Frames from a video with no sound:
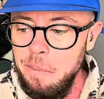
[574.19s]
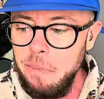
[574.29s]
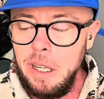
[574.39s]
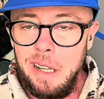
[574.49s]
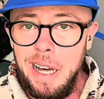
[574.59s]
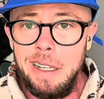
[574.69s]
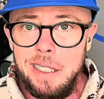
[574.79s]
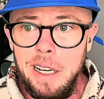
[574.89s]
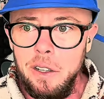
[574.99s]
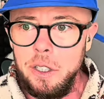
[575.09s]
The clients
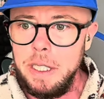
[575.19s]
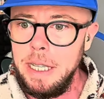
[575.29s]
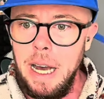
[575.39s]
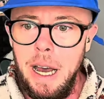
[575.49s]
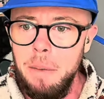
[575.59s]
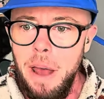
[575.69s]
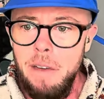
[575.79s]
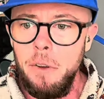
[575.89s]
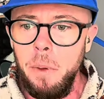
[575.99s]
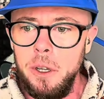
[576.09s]
had a good time.
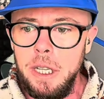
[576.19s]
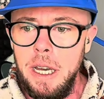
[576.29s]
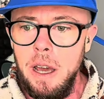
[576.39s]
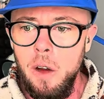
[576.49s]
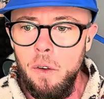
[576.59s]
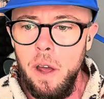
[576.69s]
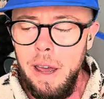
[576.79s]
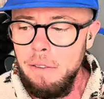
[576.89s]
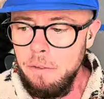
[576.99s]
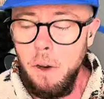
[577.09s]
Everybody
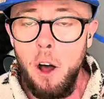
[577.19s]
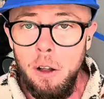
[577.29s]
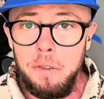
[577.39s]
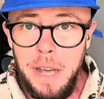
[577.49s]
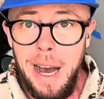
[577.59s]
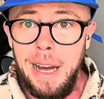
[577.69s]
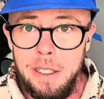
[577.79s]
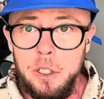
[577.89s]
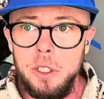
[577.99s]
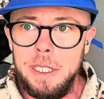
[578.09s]
involved had a
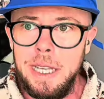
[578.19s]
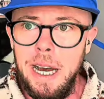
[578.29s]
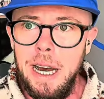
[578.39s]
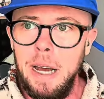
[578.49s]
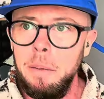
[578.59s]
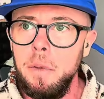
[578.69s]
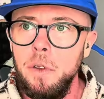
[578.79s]
good time.